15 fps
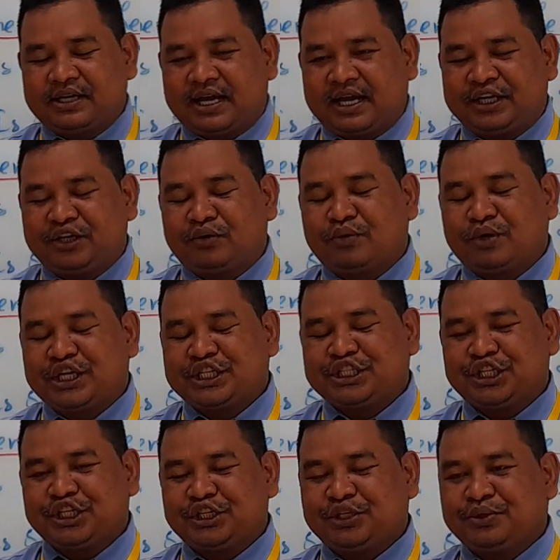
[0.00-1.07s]
I don't want
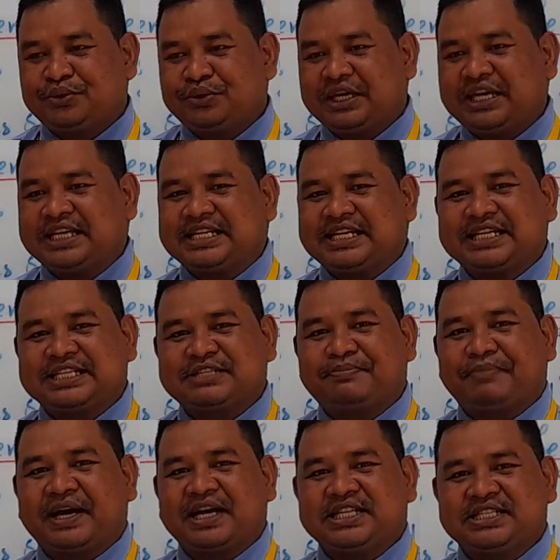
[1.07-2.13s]
to eat a
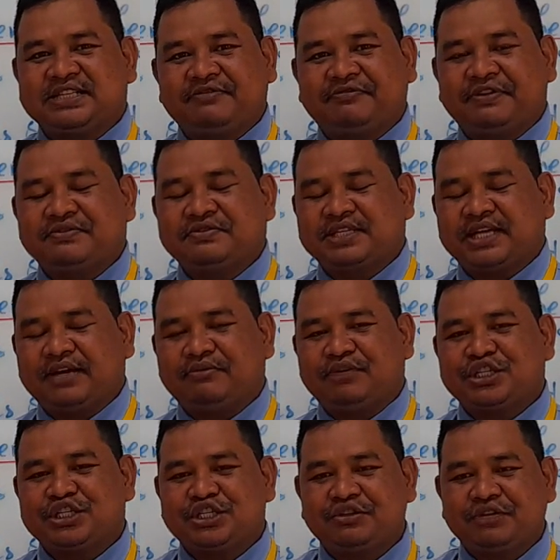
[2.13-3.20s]
spicy food, I
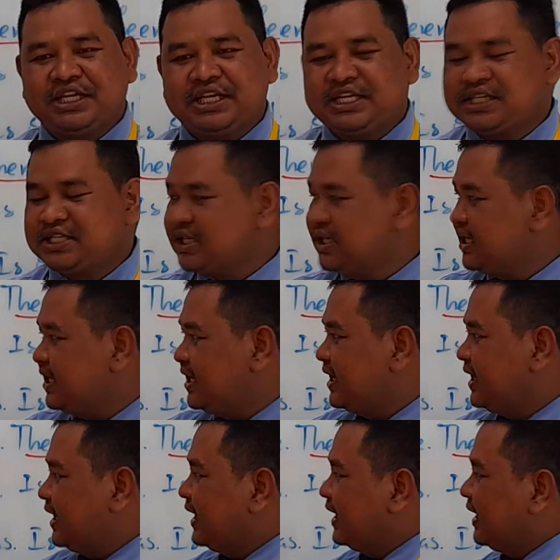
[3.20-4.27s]
want to eat
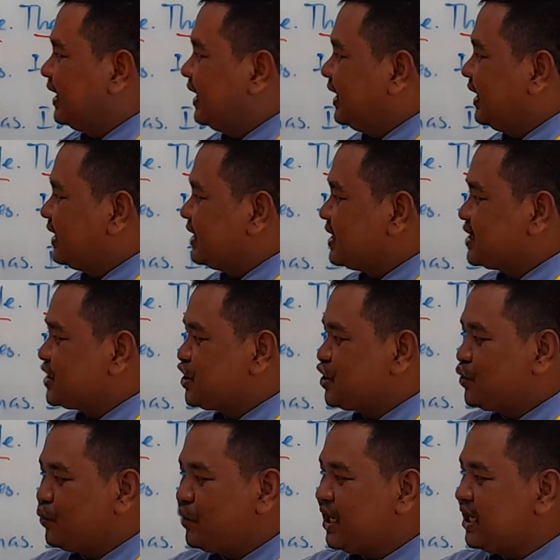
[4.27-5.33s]

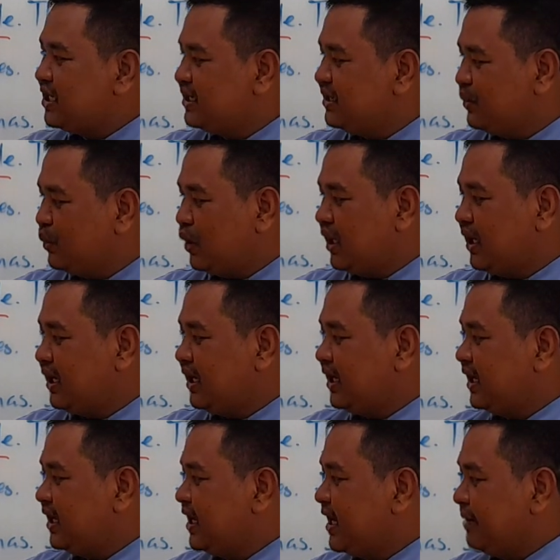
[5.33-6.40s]
sweet
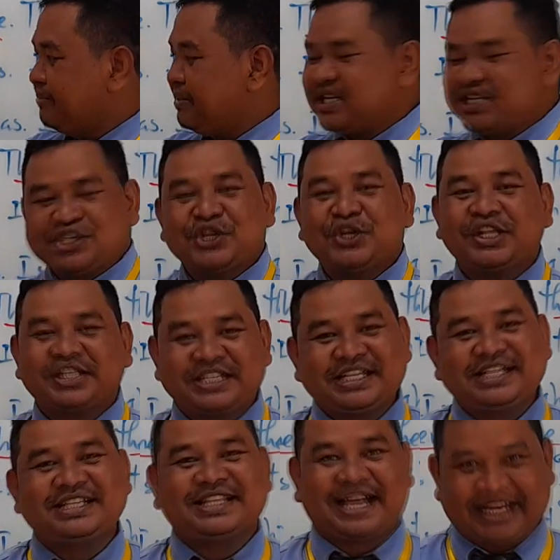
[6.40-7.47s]
or a bit
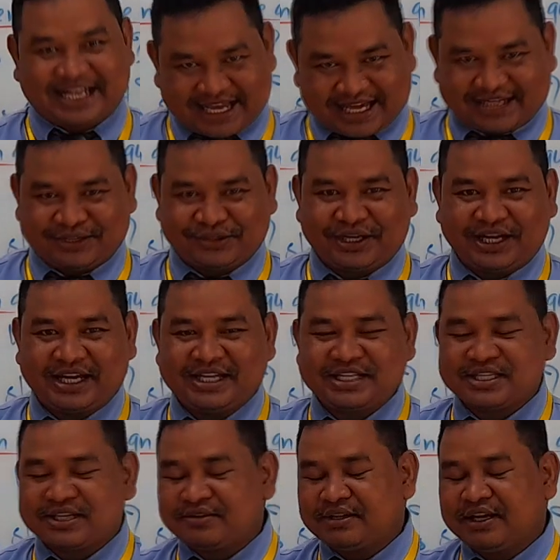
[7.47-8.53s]
salty, like that, okay?
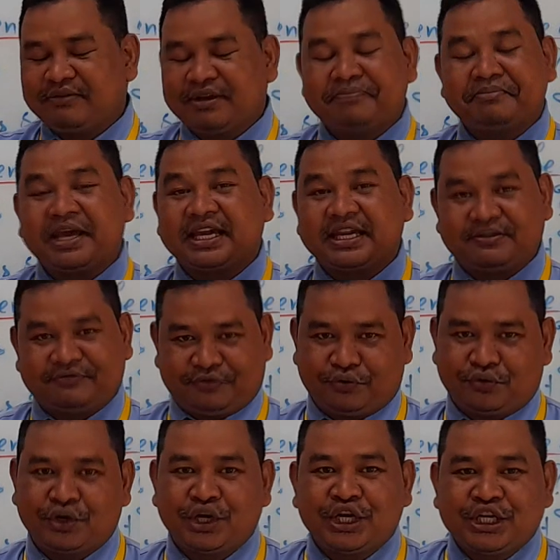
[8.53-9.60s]
So they will make it
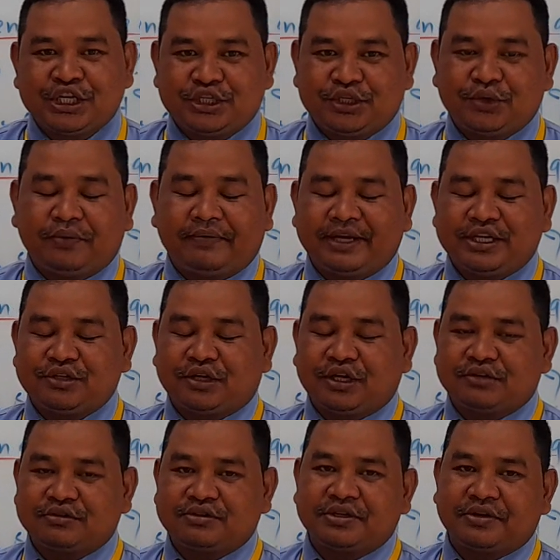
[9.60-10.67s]
for you when you
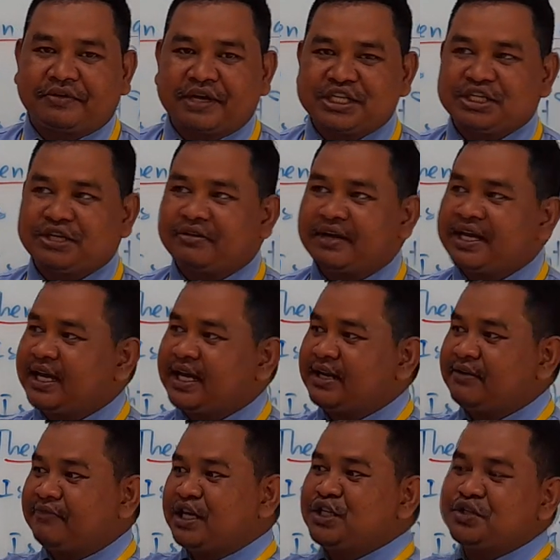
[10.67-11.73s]
go to the restaurant
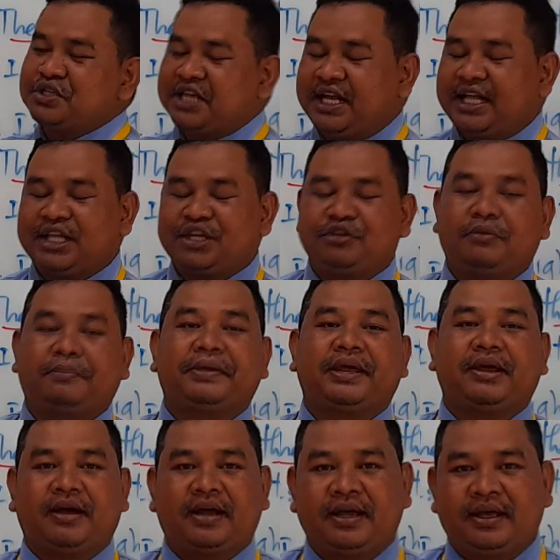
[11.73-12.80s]
and when you tell your
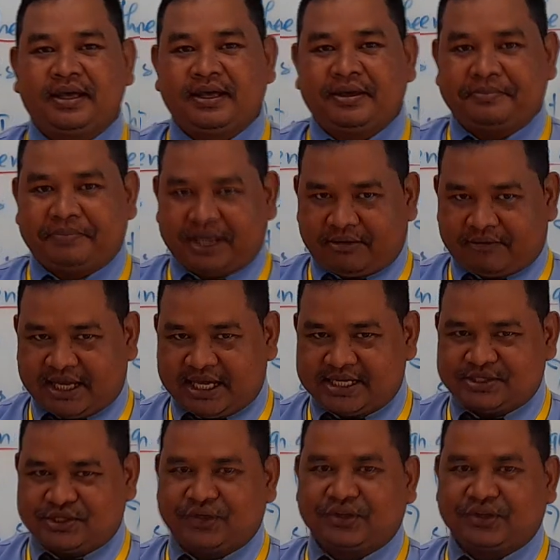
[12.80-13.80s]
parent,